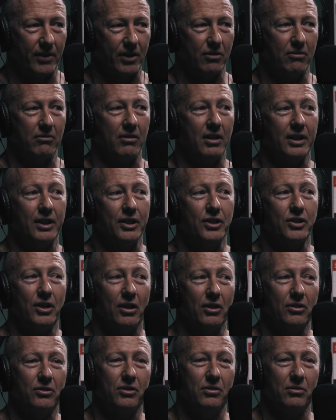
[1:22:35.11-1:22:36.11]
karate
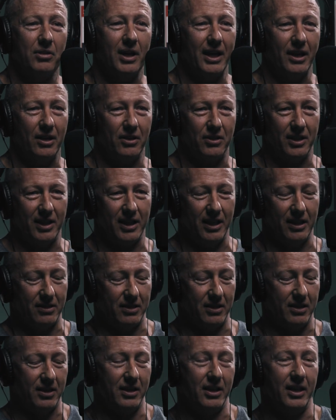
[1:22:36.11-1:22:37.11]
showed you how to
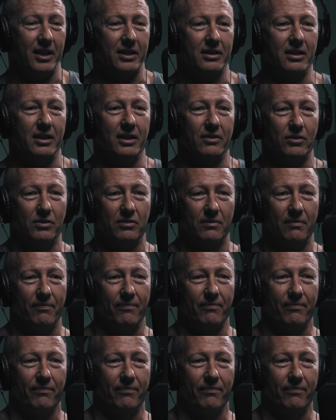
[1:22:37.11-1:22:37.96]
get to the next level.